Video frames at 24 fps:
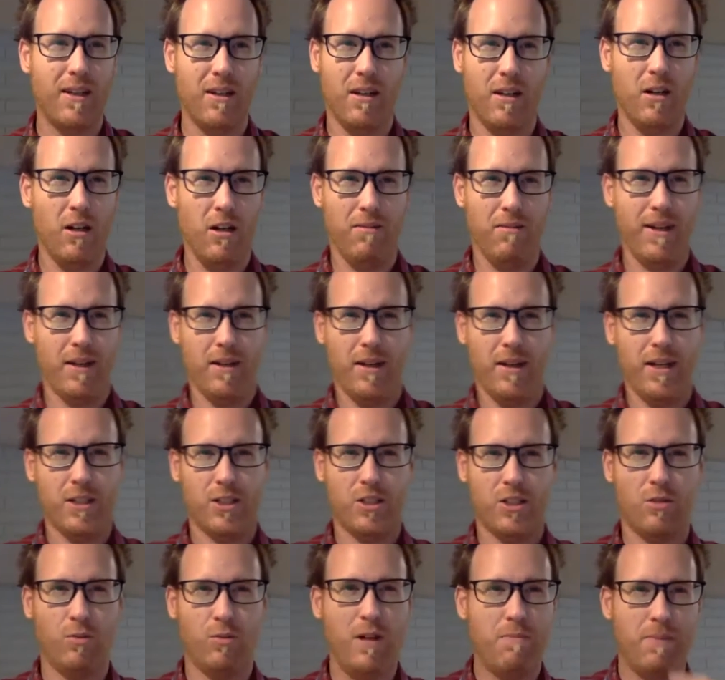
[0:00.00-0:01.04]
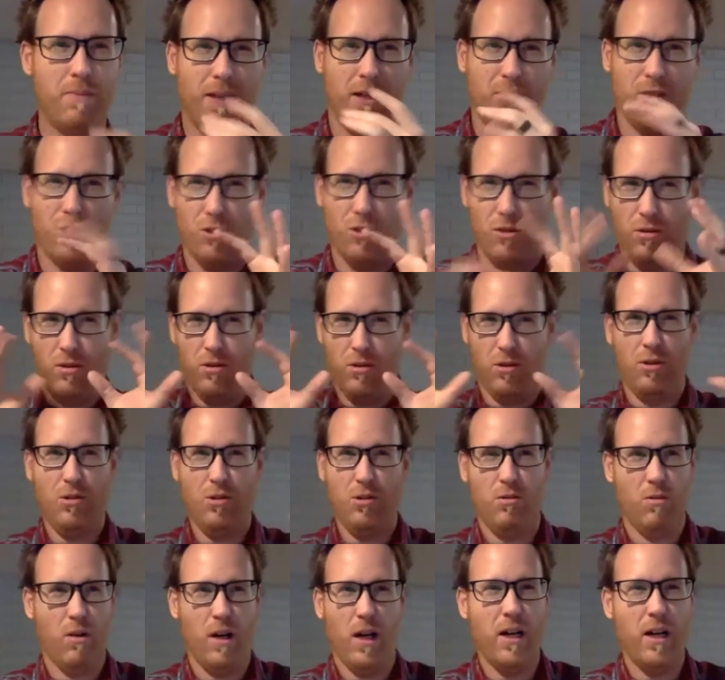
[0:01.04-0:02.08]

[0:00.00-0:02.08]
oh my gosh, sweatpants.